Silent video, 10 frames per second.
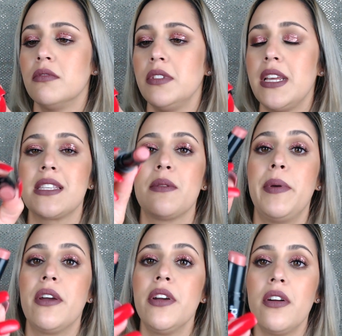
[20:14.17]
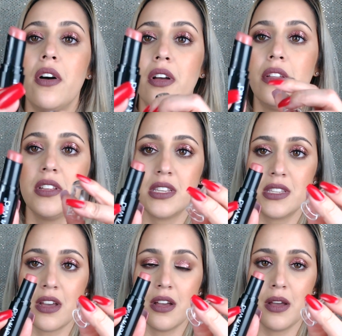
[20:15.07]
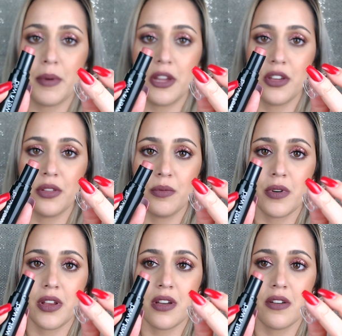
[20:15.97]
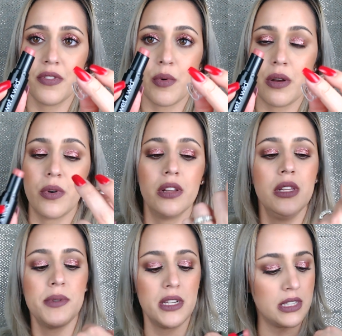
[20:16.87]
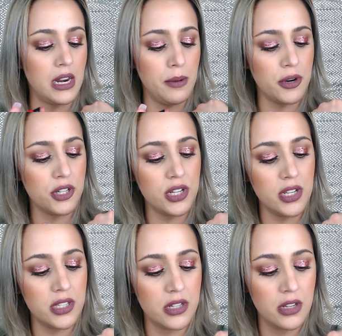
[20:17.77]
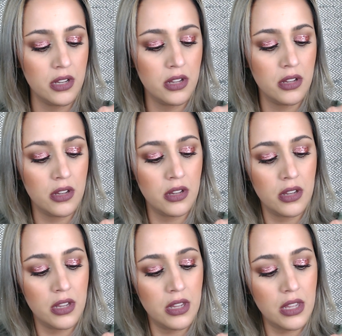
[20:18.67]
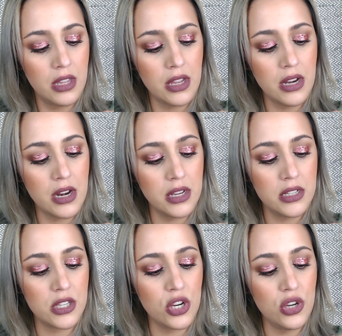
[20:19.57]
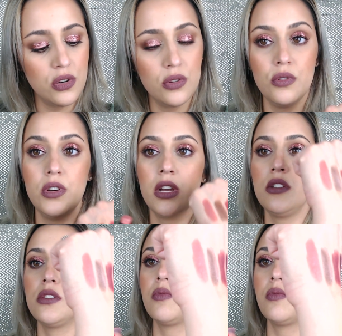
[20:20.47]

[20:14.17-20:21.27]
Yes, Barrett All. This is another one of the Wet n Wild lipsticks that I purchased. A nice nude as